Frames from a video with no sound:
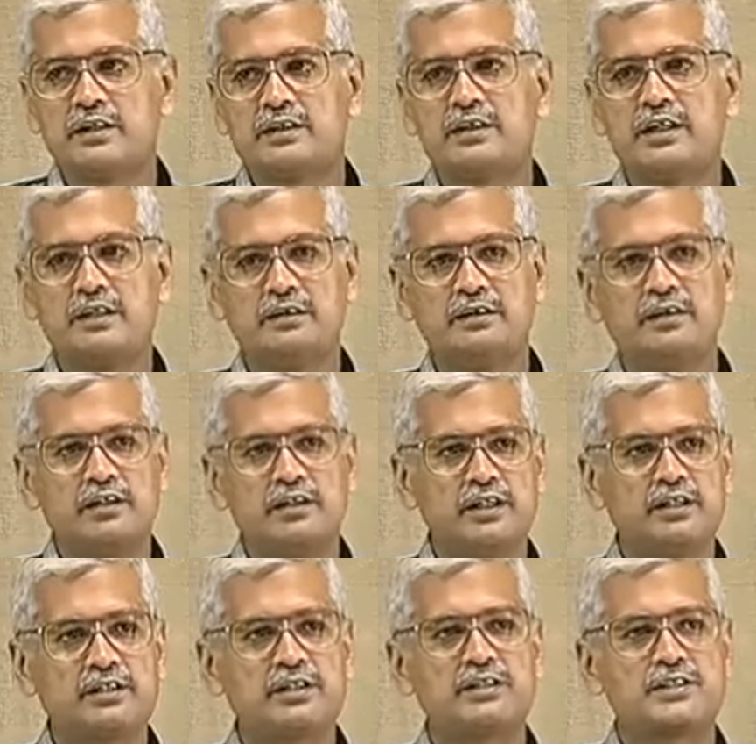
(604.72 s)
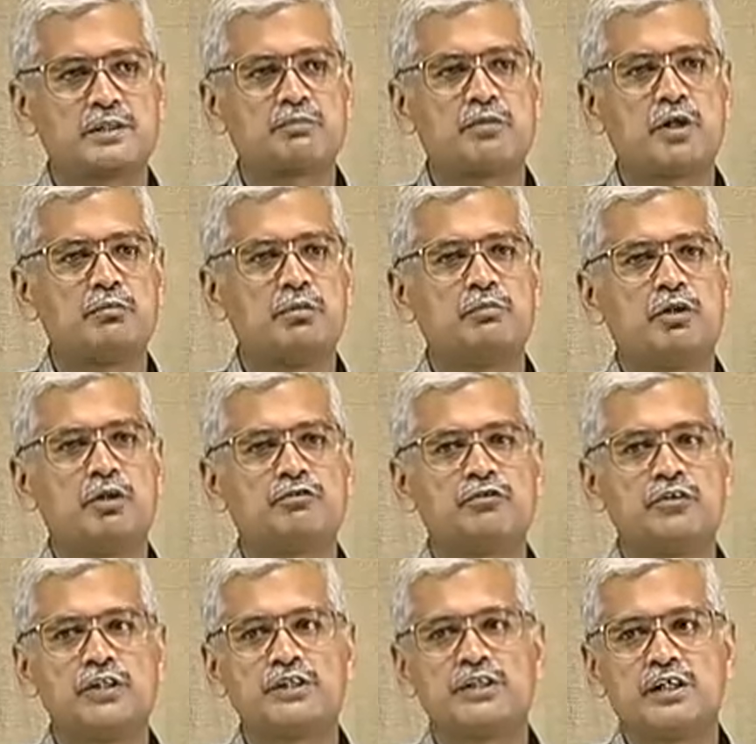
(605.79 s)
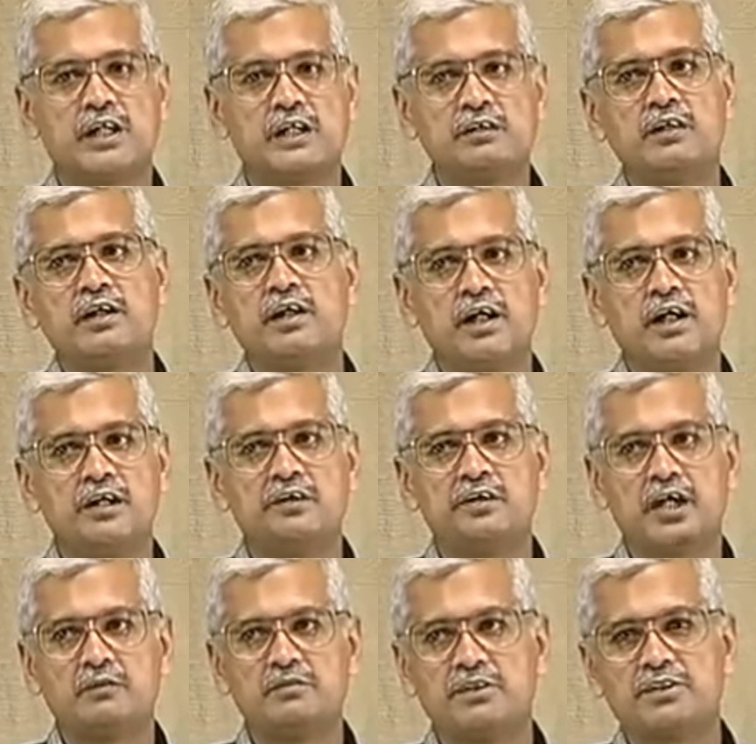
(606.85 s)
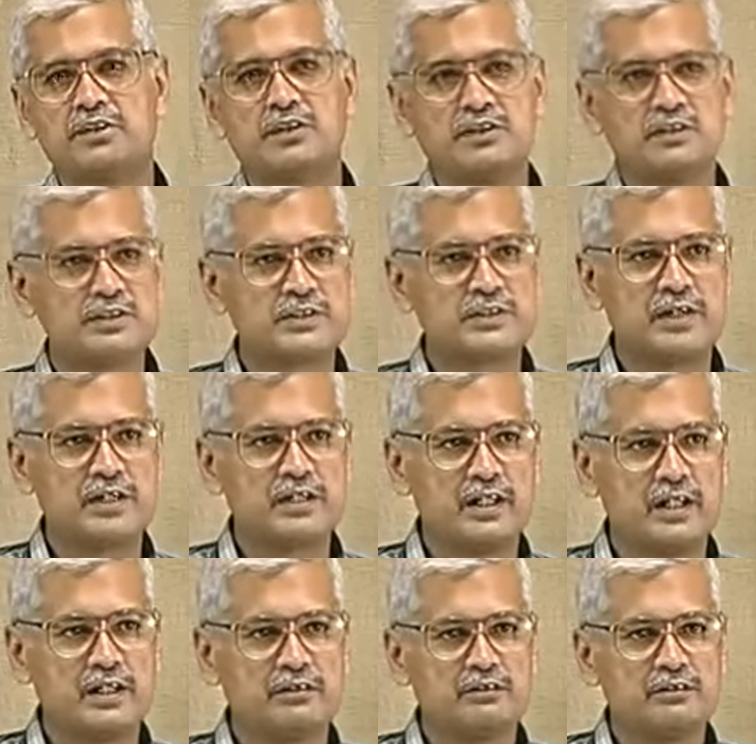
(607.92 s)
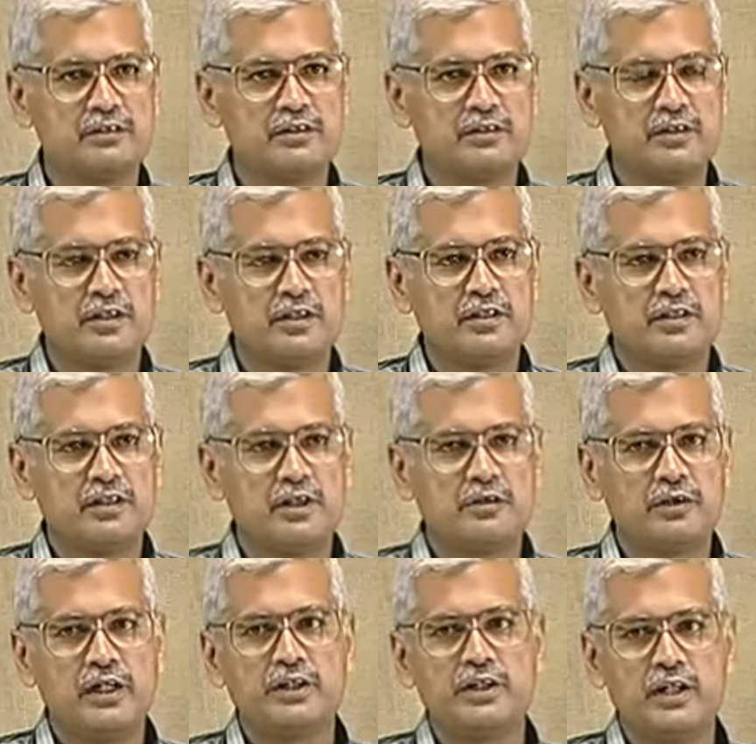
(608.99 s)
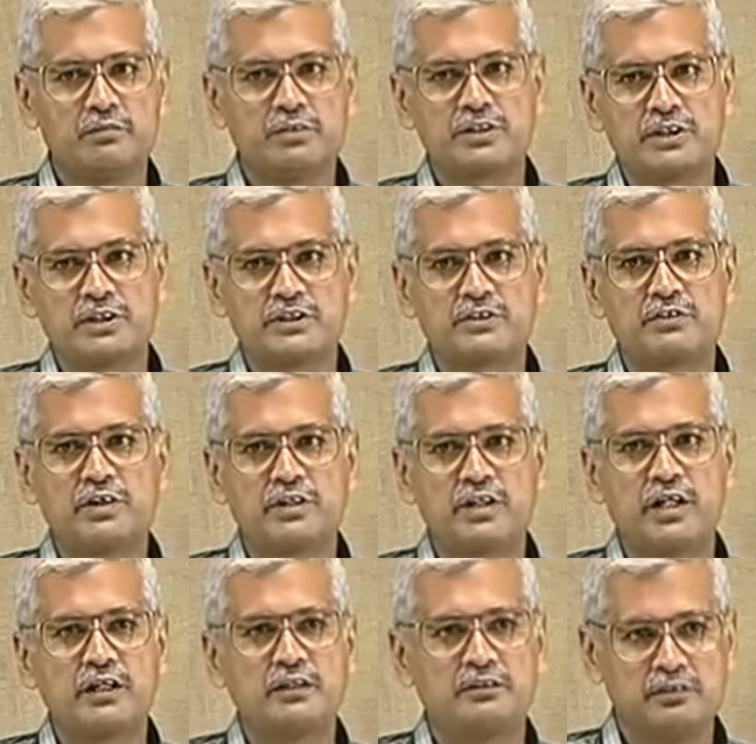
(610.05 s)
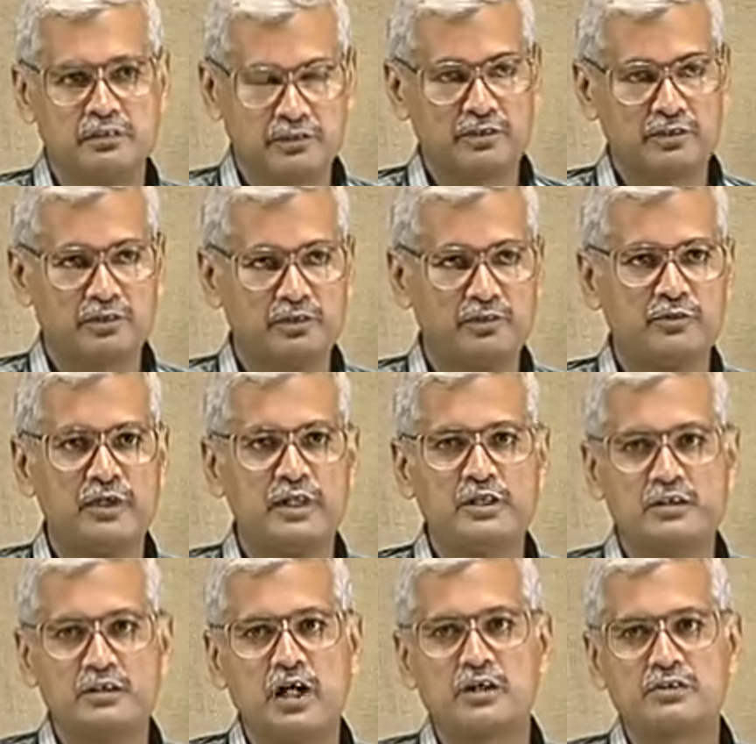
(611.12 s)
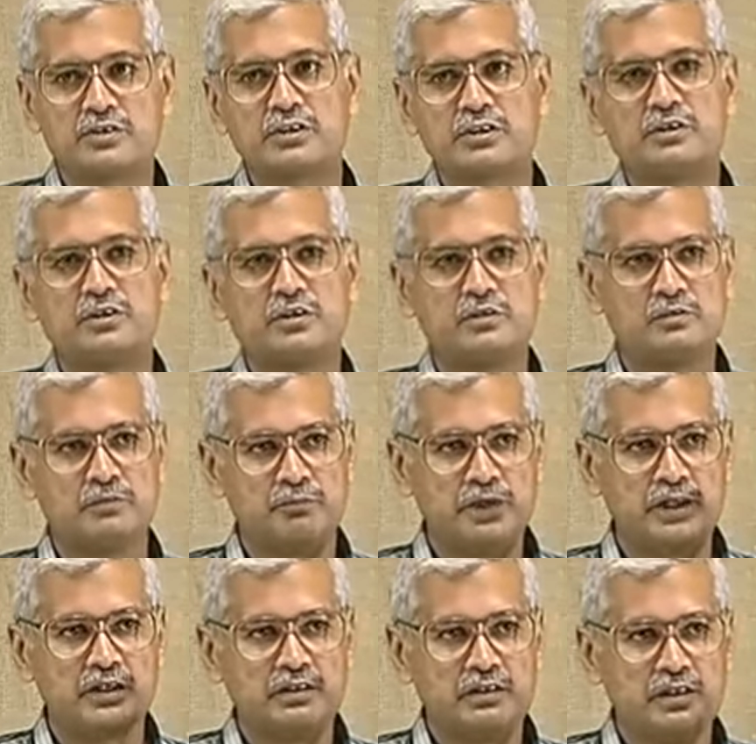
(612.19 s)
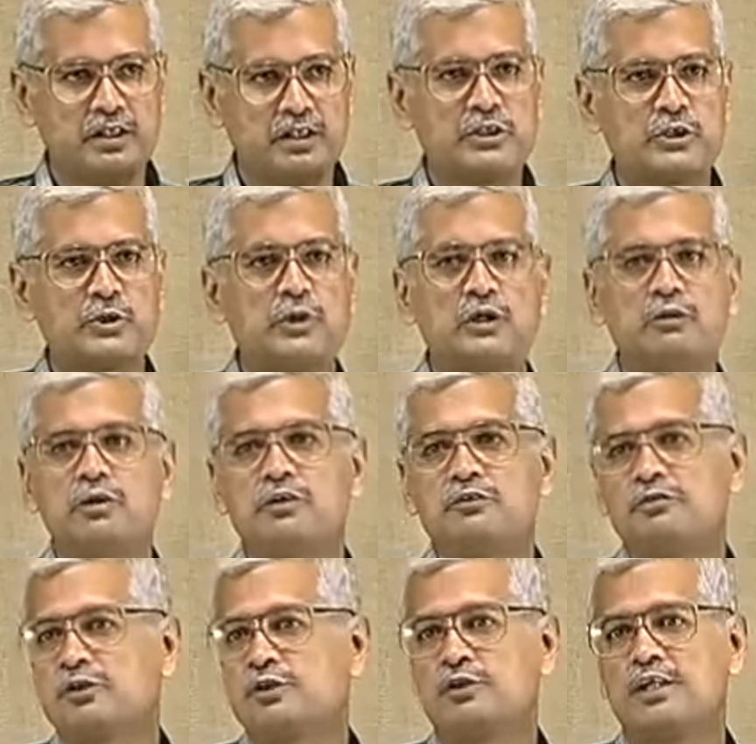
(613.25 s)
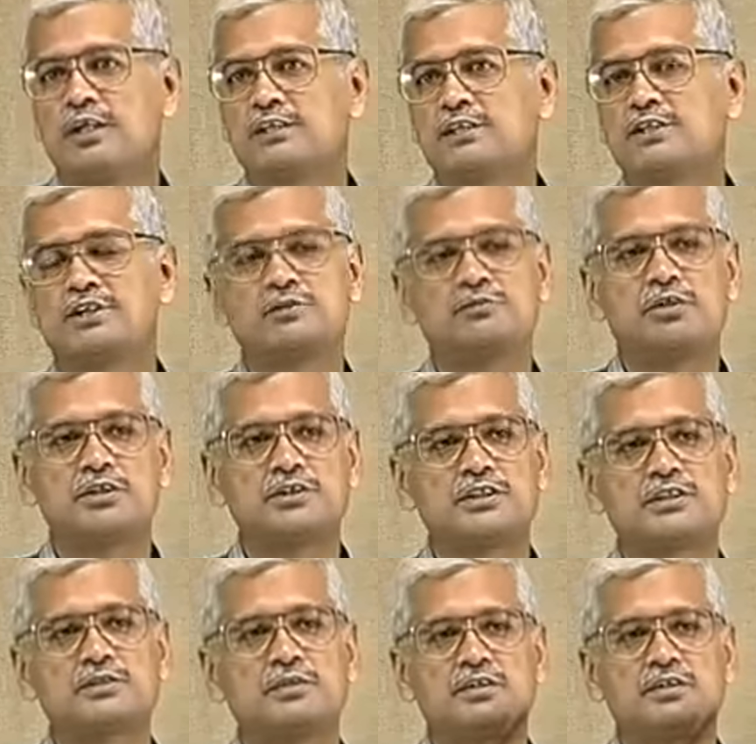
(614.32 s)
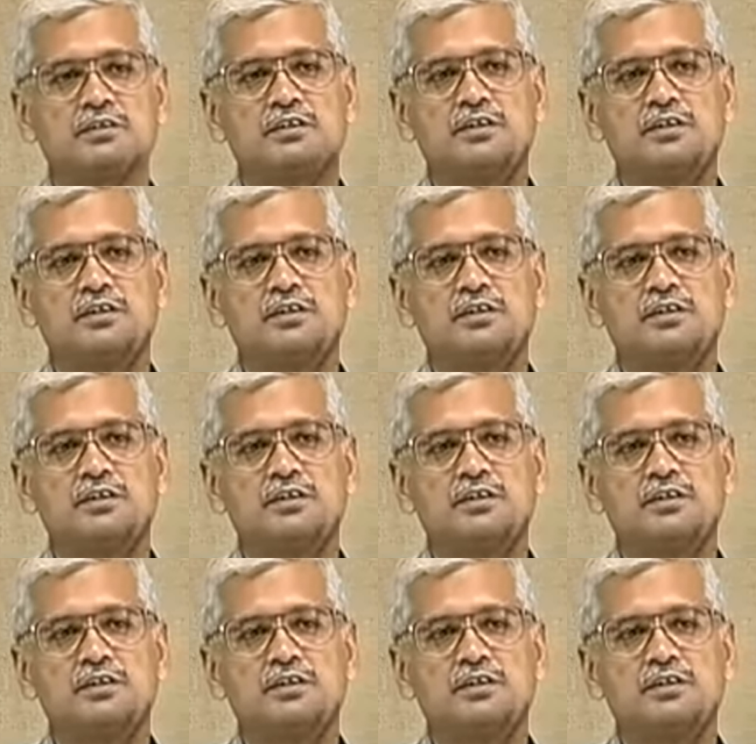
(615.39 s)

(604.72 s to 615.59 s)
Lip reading: then it is the problem of fitting an n-dimensional straight line. Now, n-dimensional straight line we can't bring into our visualization process, but